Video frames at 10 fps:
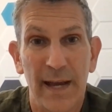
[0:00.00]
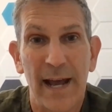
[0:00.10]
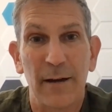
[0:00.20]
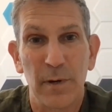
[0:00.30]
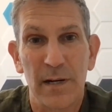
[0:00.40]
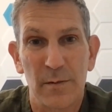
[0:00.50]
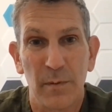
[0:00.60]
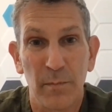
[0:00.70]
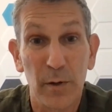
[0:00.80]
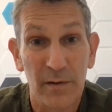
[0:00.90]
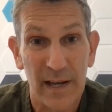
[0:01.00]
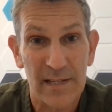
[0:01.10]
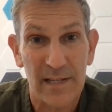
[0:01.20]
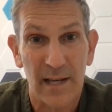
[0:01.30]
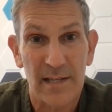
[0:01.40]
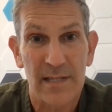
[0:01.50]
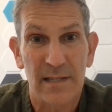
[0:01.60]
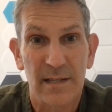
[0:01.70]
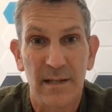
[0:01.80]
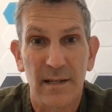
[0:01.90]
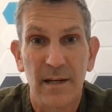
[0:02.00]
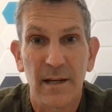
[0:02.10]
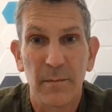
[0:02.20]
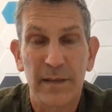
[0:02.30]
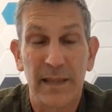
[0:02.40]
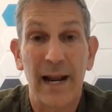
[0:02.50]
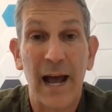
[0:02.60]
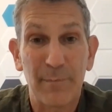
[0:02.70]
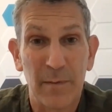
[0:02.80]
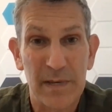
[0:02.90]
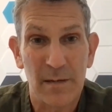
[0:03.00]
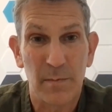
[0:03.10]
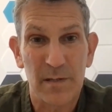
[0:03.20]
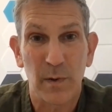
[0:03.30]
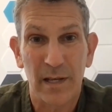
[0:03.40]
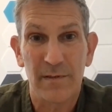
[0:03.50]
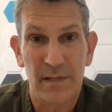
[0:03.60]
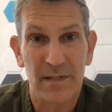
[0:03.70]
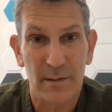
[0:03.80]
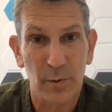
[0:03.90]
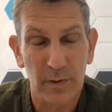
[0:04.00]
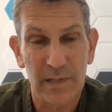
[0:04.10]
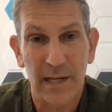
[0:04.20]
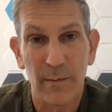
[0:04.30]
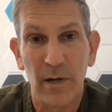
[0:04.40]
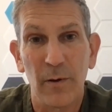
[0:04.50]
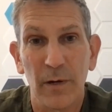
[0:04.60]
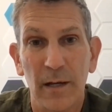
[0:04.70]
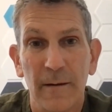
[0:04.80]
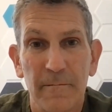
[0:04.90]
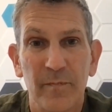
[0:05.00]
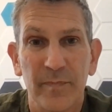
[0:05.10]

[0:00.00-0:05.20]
That outrage is what motivates us, but that optimism is what gives us the tools to keep going.